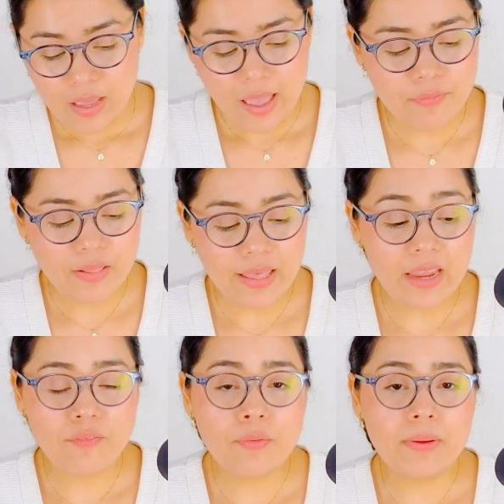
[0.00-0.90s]
I feel like
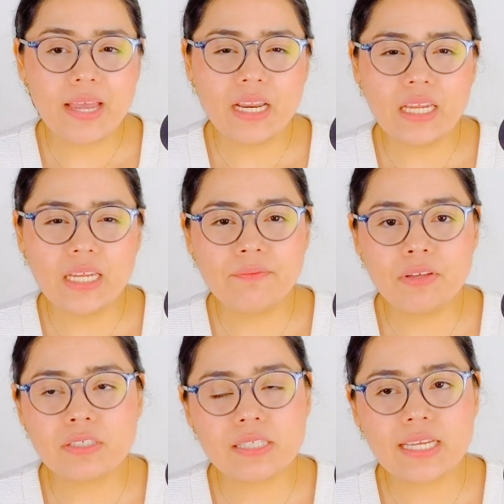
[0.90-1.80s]
everybody, it
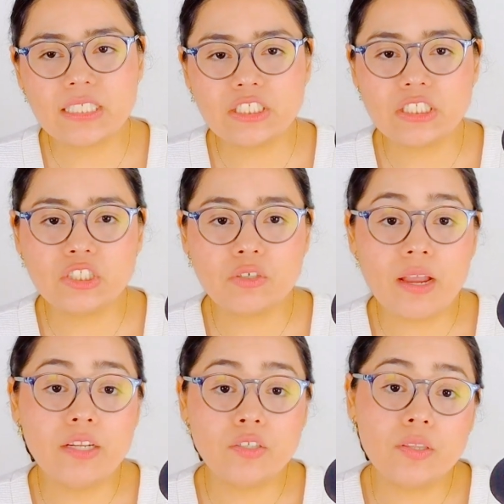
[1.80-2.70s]
feels like it's just
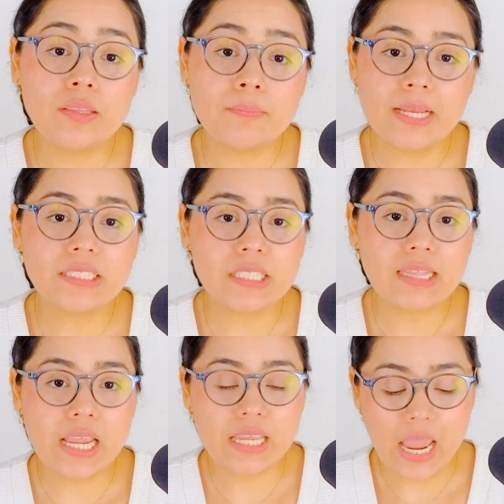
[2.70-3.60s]
trying to do the best that
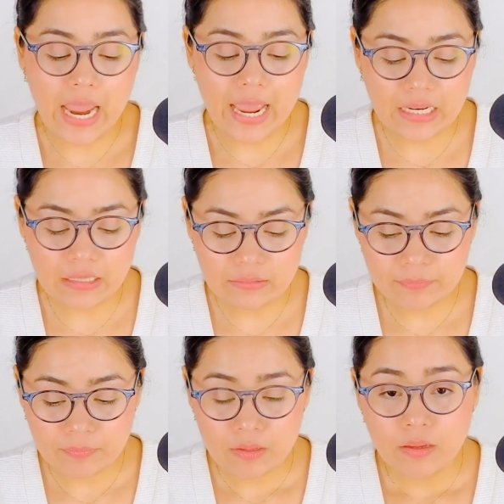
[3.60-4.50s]
they can.
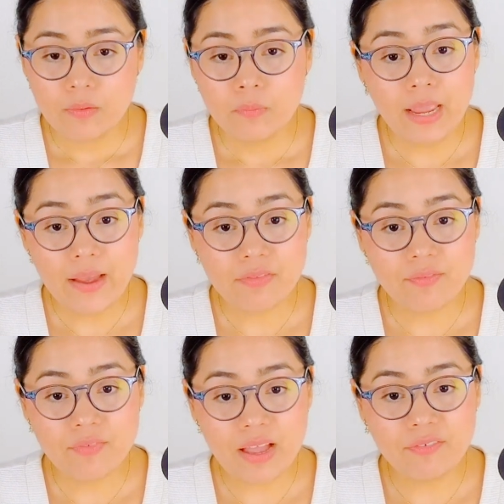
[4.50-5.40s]
We have the
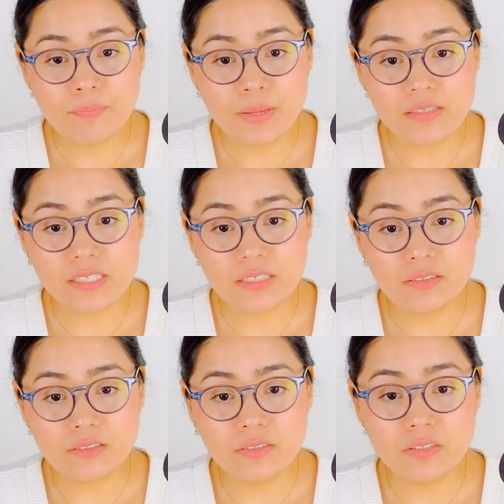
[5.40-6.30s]
Five of
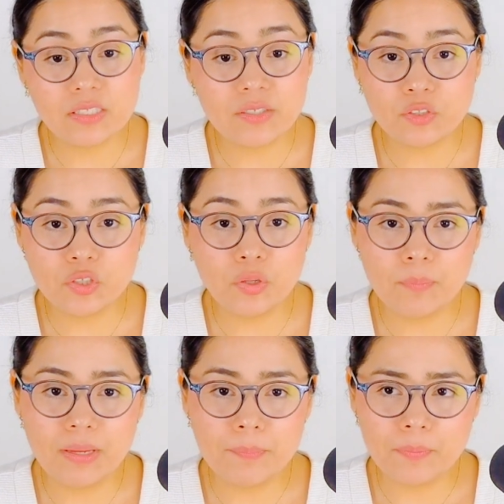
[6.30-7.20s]
Pentacles. There's two
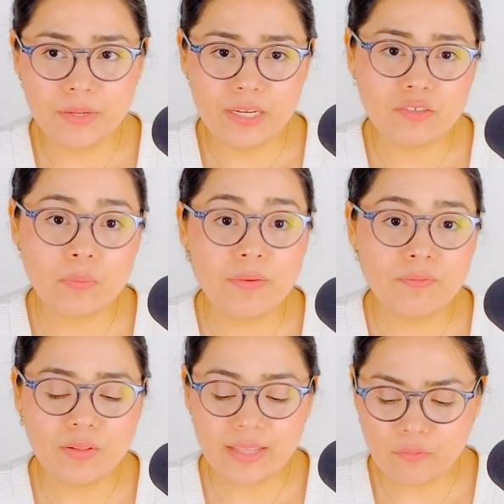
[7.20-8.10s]
people here. So I
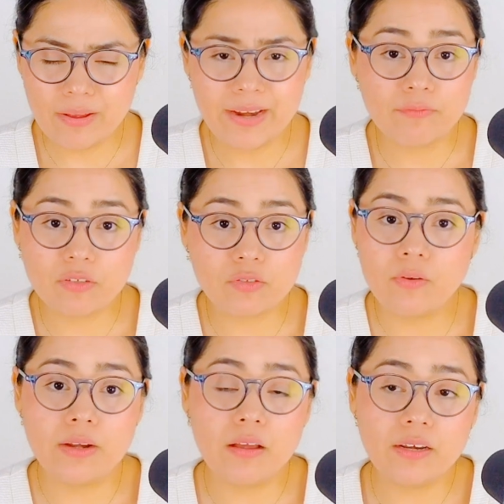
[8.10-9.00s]
feel like whatever's
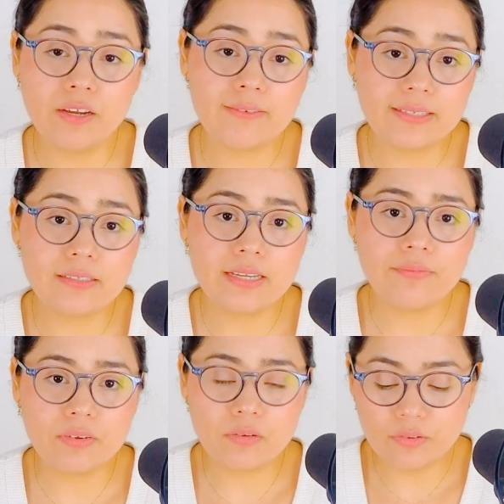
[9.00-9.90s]
going on here is
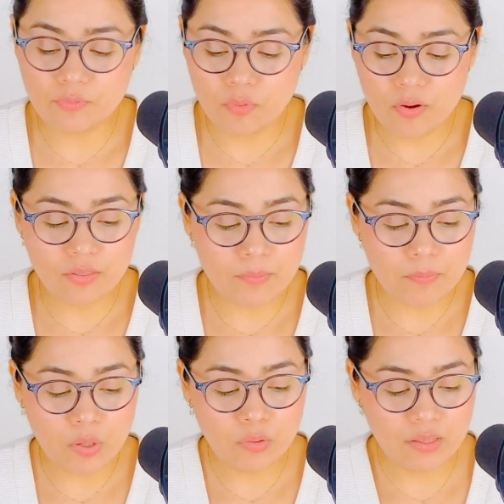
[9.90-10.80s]
difficult for the
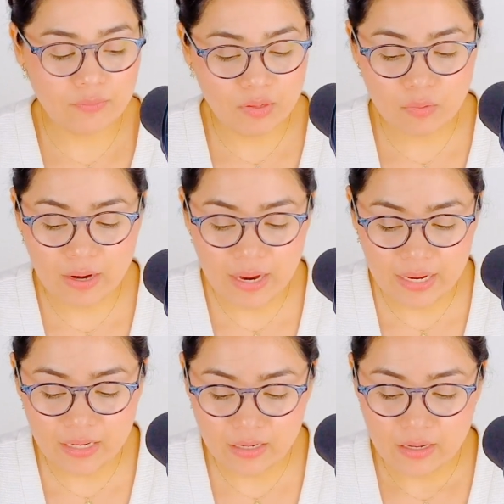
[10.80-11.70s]
both of you,
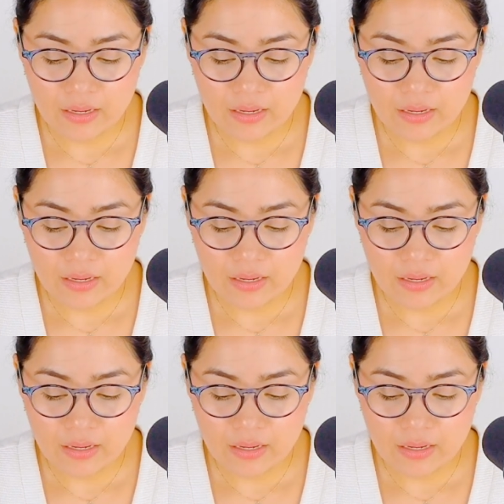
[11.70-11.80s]
right?